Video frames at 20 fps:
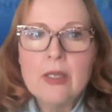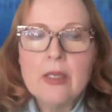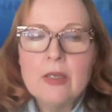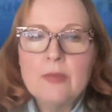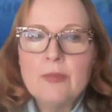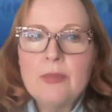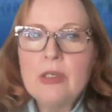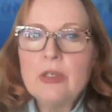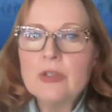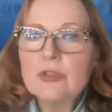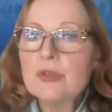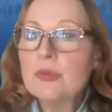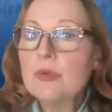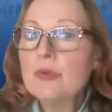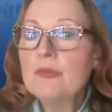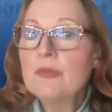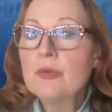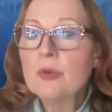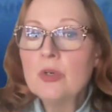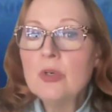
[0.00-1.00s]
because
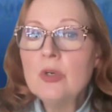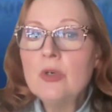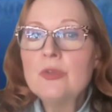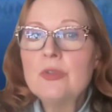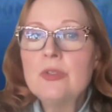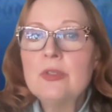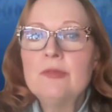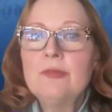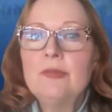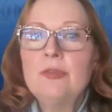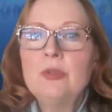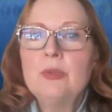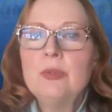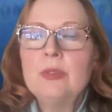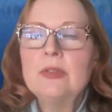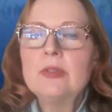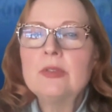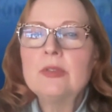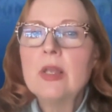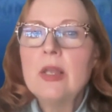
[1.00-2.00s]
through Virgo's
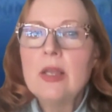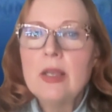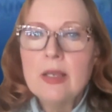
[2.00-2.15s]
influence,